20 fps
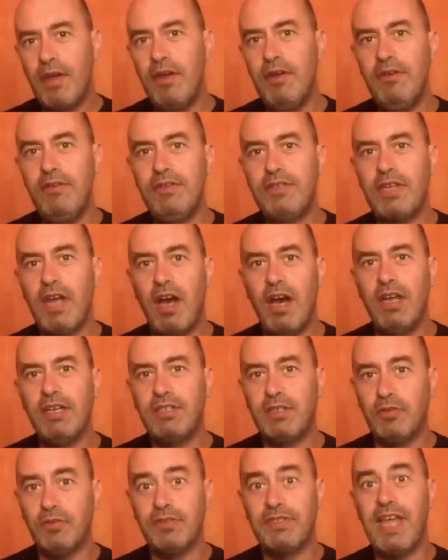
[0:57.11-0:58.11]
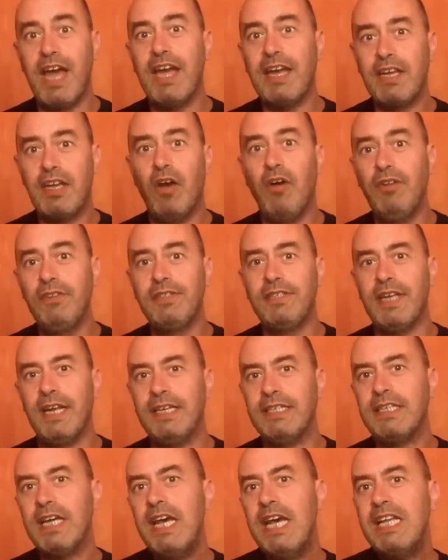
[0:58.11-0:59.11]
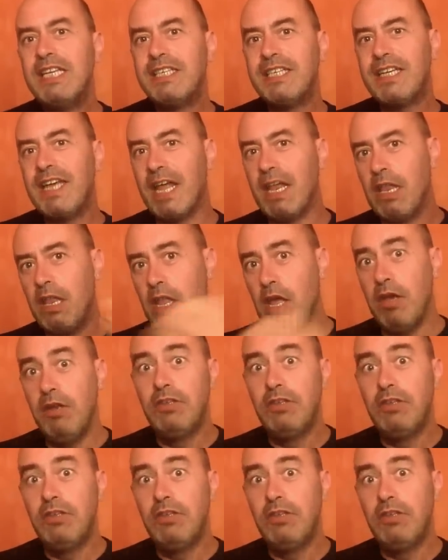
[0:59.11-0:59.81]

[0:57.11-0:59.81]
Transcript: those articles, that content, to get